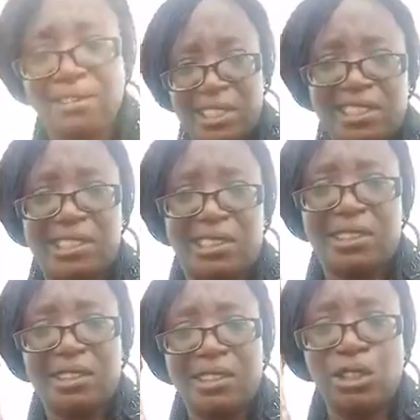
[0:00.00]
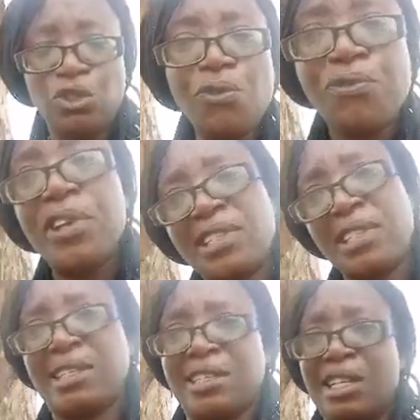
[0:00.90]
arrange it to fit
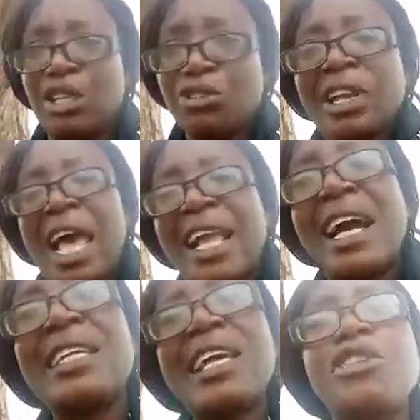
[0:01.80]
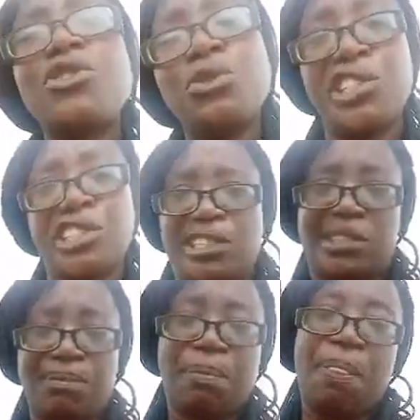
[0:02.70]
in so that I can get good
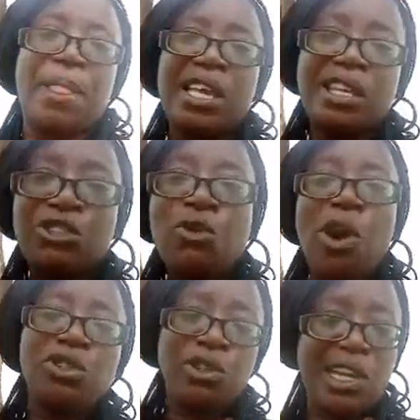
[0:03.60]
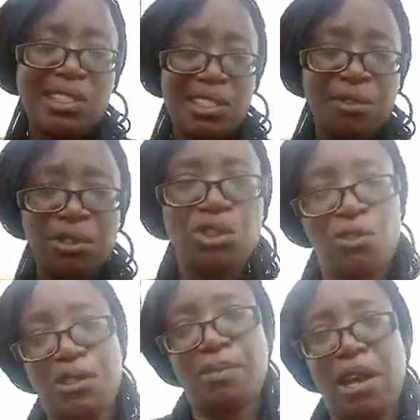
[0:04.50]
yield? you want to get 7
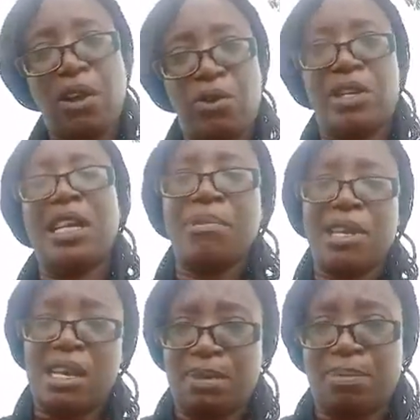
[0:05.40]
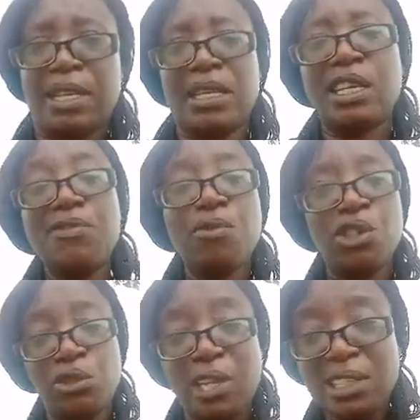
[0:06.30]
tons per corn. Let me explain. If you
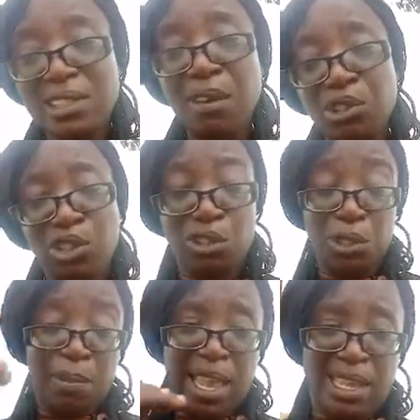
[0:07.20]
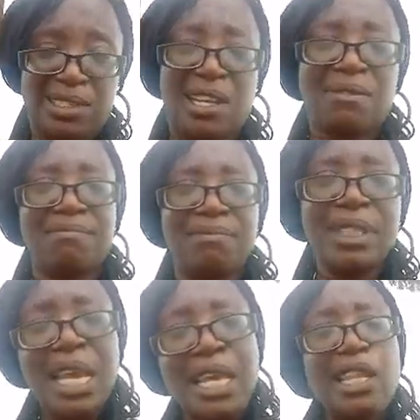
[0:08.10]
want to get 7 tons per hectare,
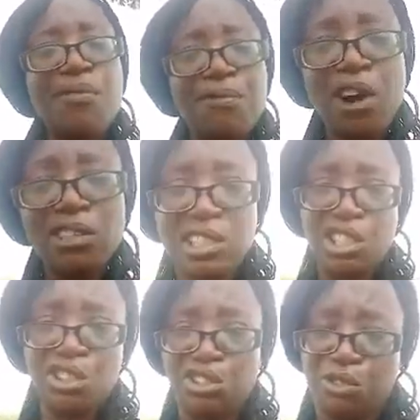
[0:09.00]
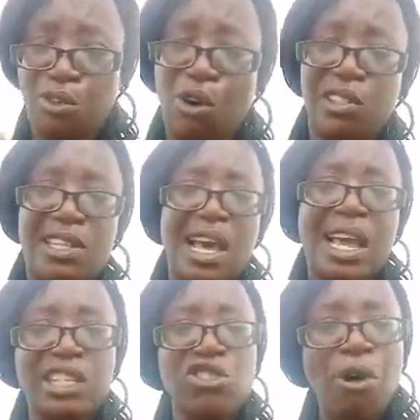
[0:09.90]
the first thing you should consider
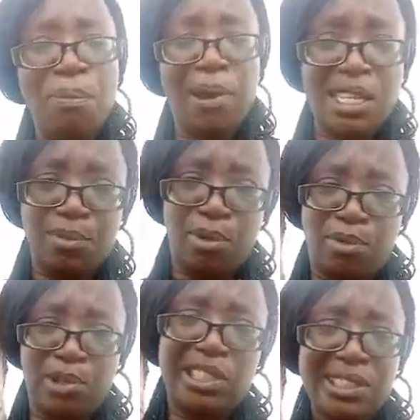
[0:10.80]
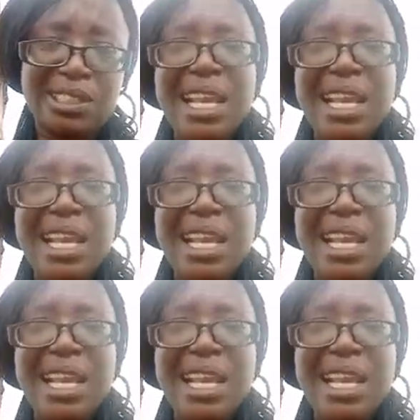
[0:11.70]
is your plant population.